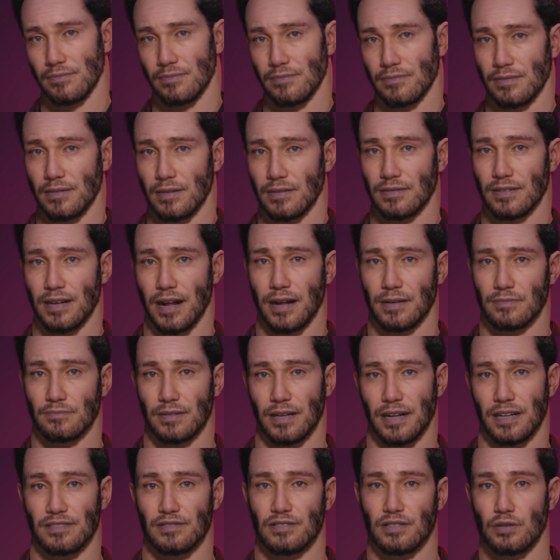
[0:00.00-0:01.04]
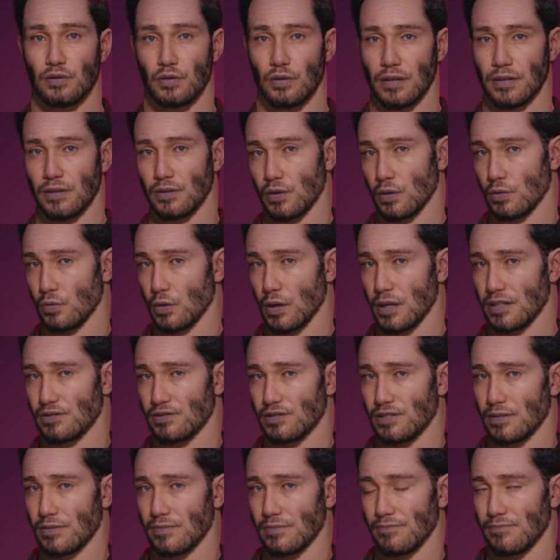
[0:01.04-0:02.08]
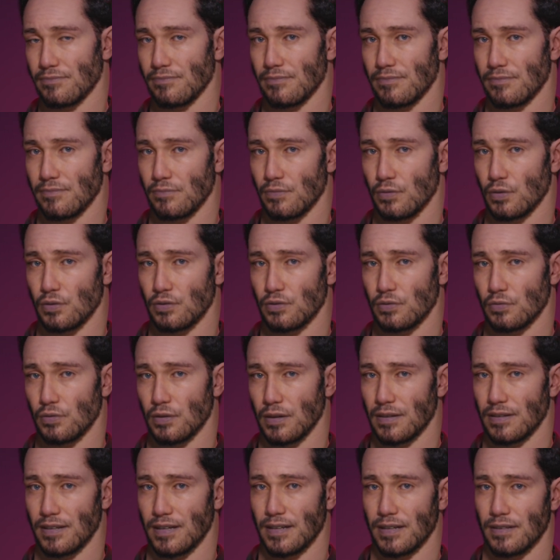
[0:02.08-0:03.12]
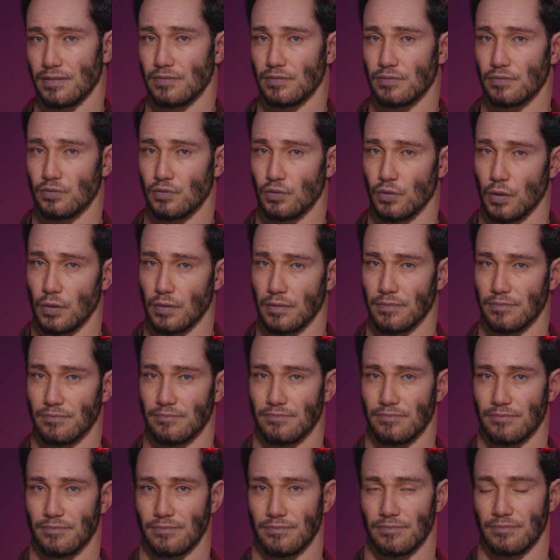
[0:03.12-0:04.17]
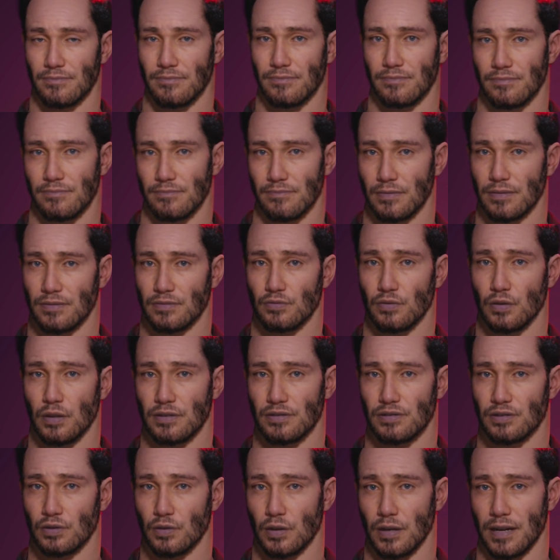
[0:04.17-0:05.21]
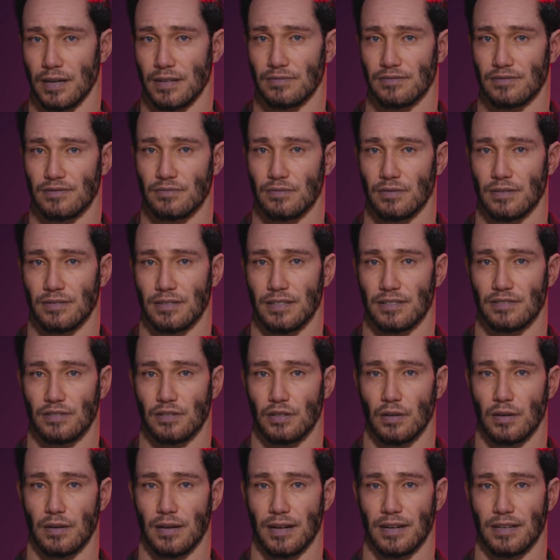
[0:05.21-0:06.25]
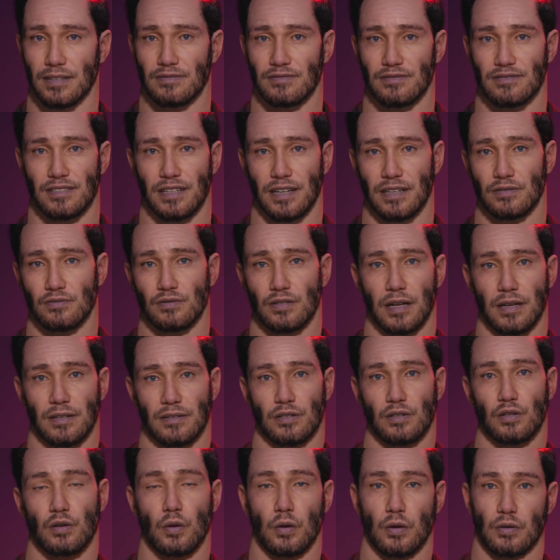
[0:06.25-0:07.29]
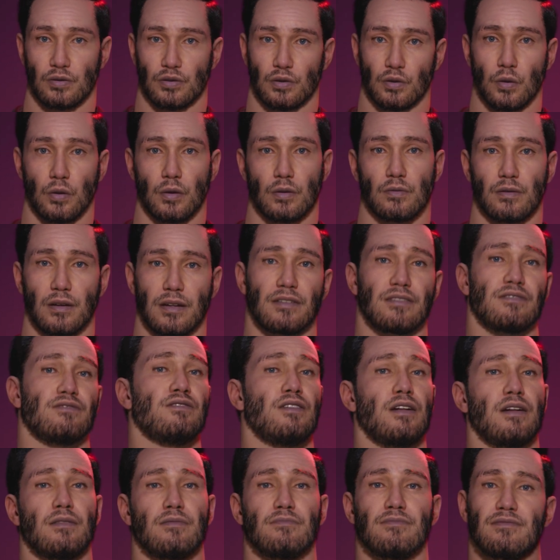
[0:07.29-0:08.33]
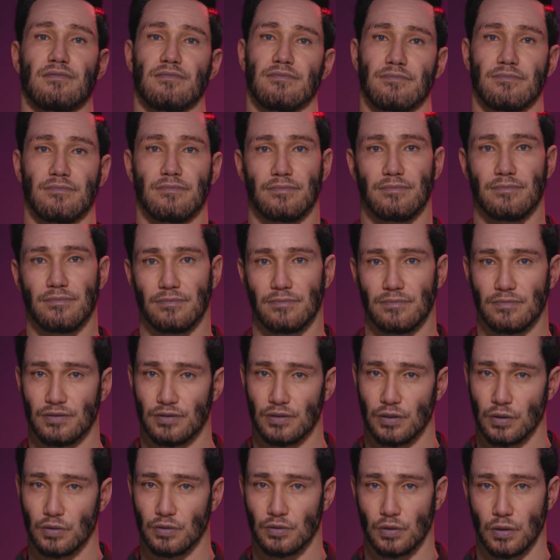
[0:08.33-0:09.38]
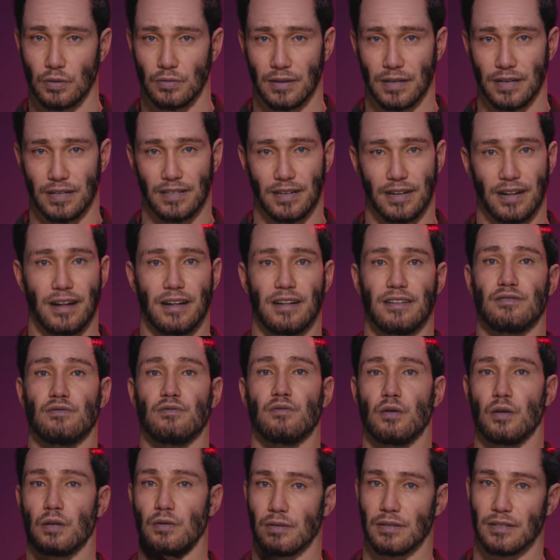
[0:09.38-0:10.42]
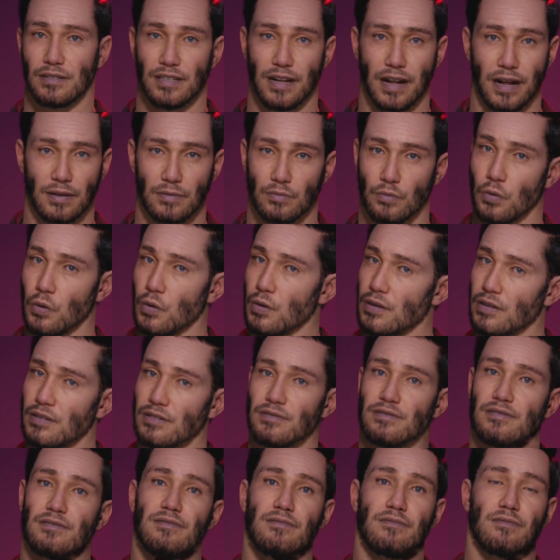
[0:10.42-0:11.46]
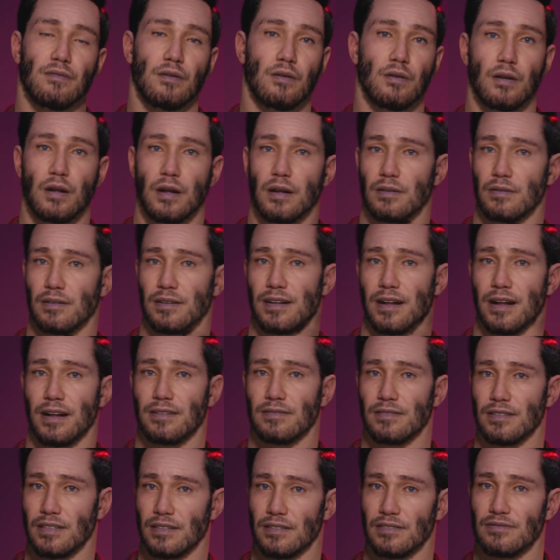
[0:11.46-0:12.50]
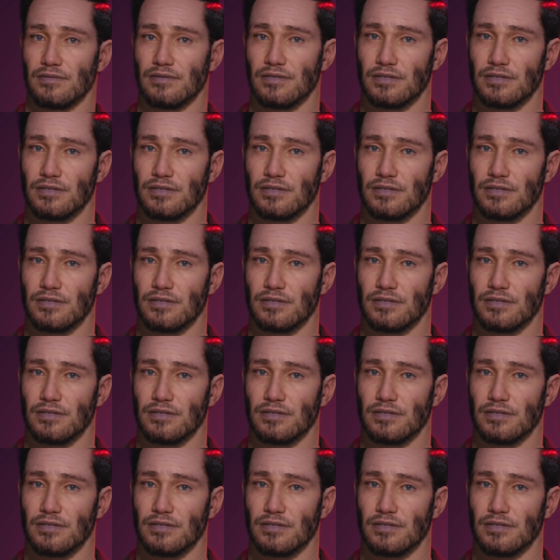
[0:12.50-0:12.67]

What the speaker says: And that begs a critical question. Who's really in control? At first glance, the digital age seems like a cultural renaissance. Social media has broken down borders, allowing ideas to